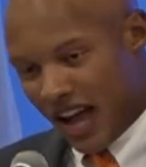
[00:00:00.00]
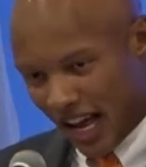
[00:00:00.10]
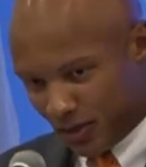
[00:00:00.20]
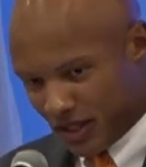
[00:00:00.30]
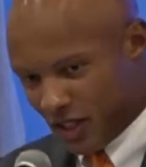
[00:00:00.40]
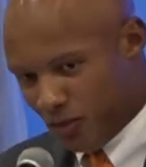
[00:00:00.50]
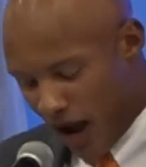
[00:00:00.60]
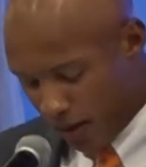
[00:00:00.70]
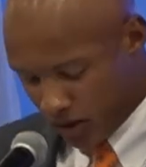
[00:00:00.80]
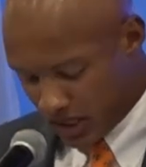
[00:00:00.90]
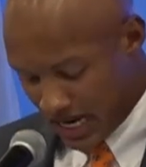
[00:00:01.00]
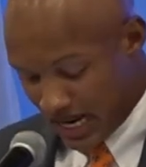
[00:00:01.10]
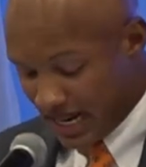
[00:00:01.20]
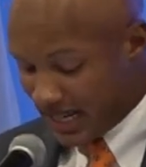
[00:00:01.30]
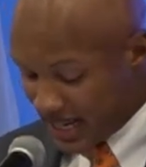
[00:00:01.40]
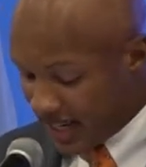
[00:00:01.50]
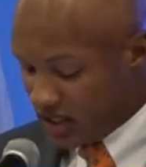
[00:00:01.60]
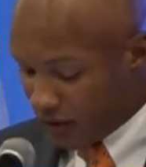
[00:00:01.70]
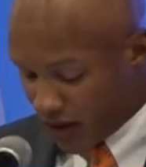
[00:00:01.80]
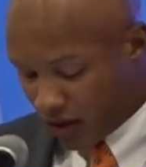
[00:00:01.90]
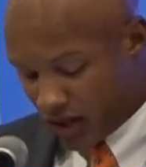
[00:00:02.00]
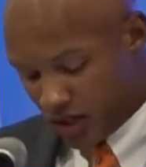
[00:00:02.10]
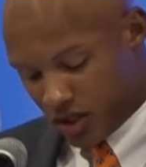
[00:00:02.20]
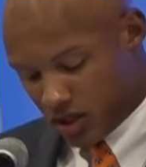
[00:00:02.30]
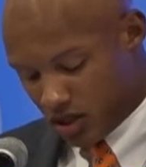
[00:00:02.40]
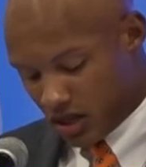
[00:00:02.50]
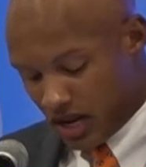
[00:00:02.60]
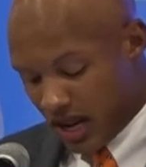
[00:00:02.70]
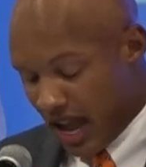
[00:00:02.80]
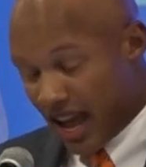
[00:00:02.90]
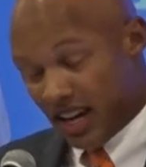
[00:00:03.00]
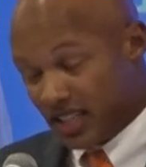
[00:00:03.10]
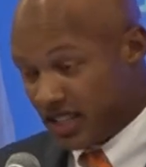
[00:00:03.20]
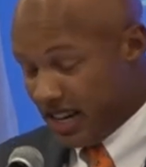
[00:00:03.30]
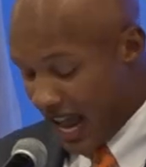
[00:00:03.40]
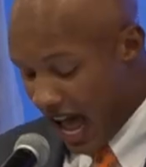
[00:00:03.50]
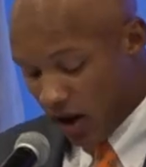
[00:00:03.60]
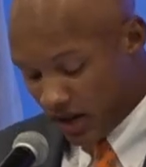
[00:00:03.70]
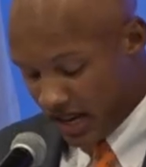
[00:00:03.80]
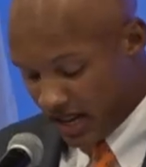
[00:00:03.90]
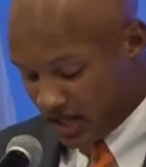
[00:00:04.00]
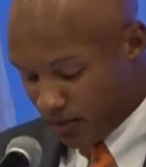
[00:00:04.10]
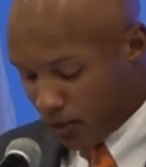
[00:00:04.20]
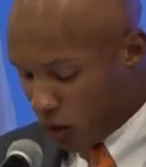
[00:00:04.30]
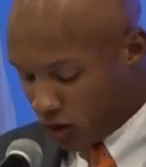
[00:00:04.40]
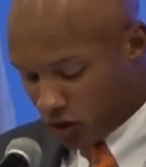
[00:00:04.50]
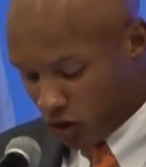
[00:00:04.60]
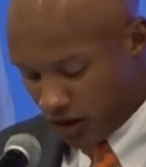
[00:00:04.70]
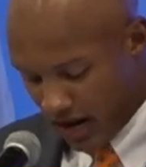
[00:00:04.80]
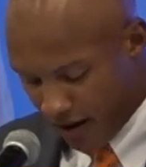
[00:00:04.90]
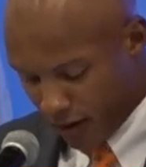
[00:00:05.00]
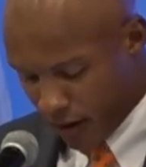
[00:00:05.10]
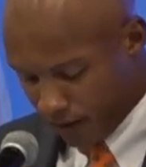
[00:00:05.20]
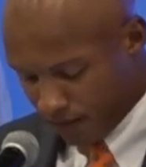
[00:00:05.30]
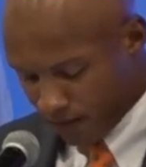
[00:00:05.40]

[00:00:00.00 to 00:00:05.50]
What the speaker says: As Mrs. Bible said, it takes a village, and it is more true than ever.